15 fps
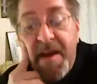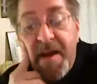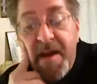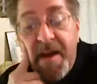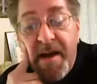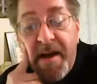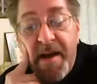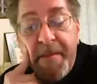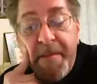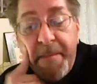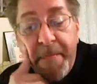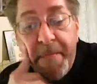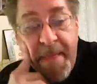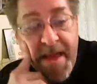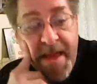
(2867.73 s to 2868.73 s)
Uh,
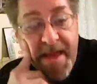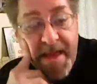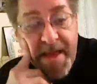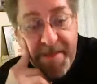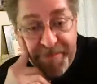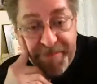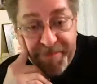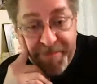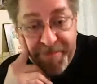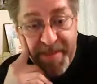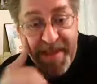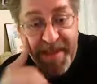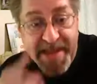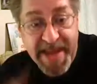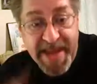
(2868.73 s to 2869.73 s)

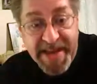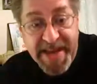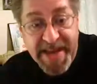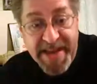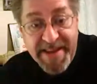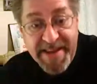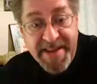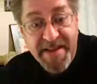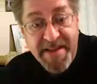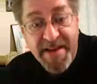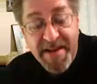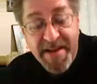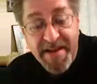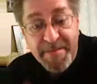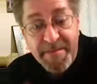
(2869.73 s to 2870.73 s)
and again,
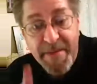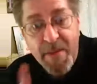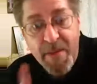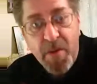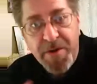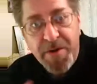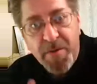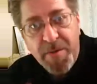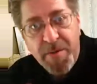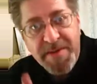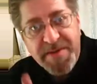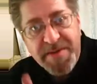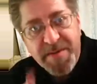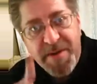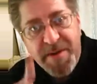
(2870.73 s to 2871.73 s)
my Wonder
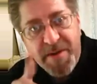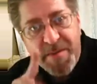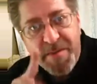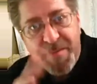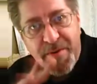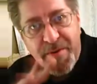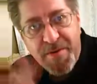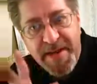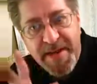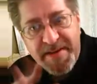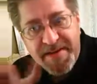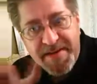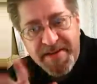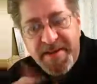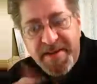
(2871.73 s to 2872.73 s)
Woman's, the
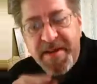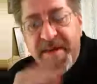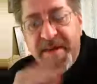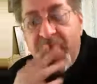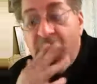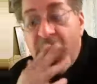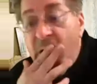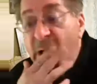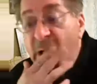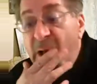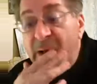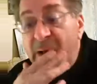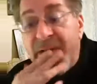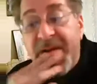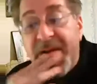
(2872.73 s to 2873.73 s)
Perez
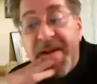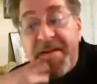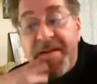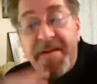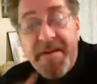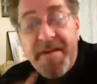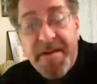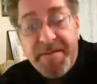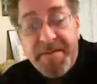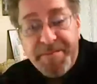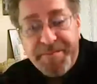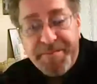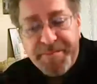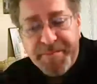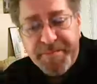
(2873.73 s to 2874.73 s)
and
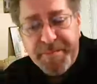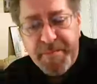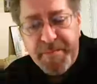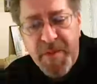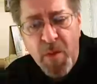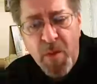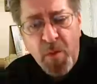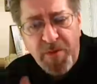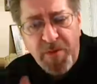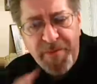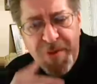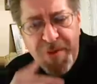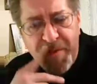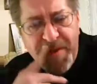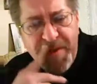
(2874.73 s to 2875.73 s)

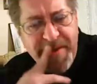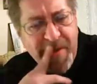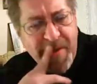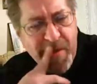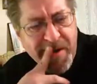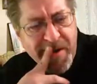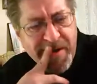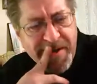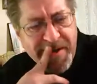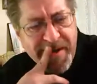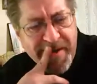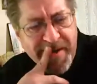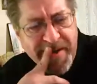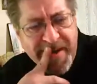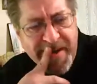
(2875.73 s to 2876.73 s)
Wolfman. What did they work on
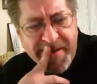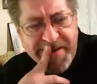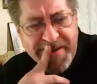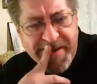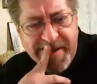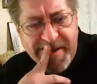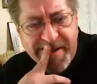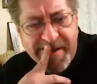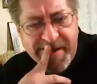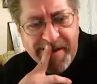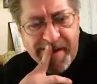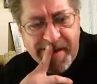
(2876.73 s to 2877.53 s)
together? I got it signed.